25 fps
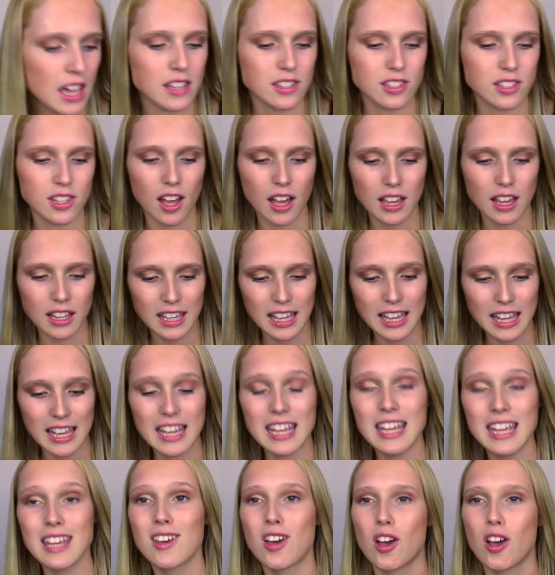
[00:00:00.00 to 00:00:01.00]
it's like
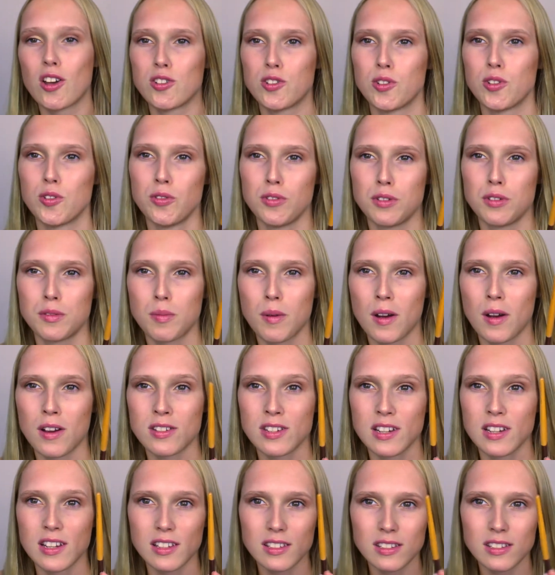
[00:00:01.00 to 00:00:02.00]
Eco Tools
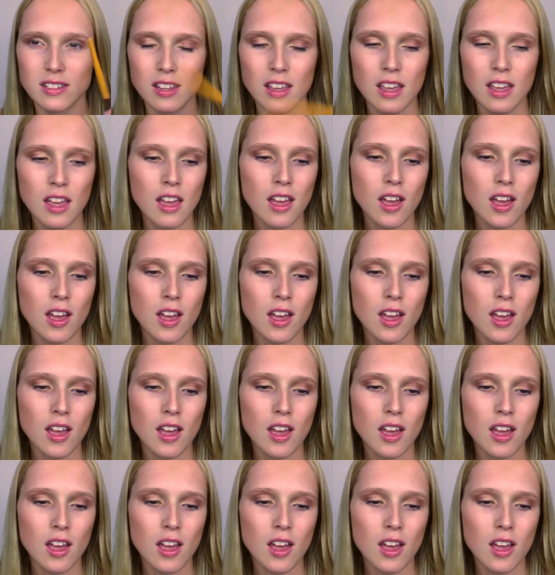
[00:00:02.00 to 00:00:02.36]
brushes,